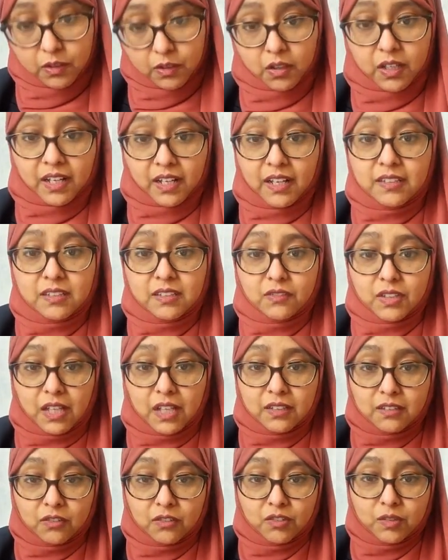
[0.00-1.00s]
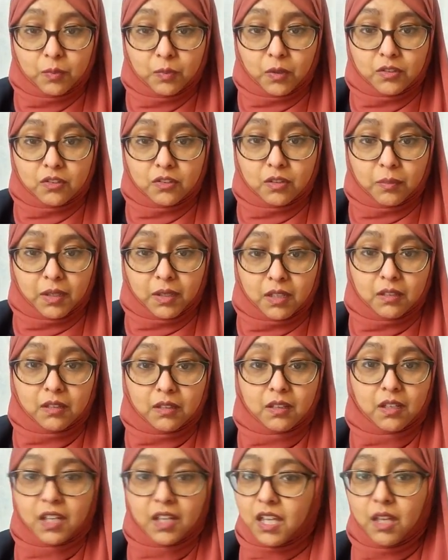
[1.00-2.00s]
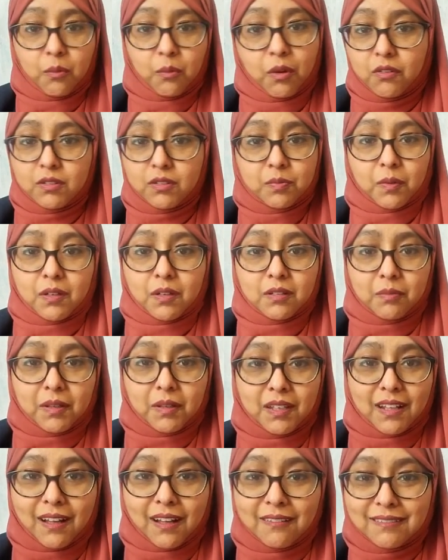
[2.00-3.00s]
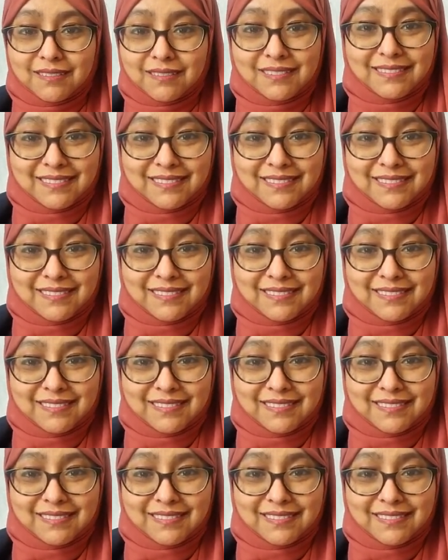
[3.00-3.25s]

Okay, let's see if Tanzir responds to me. He won't respond to me now.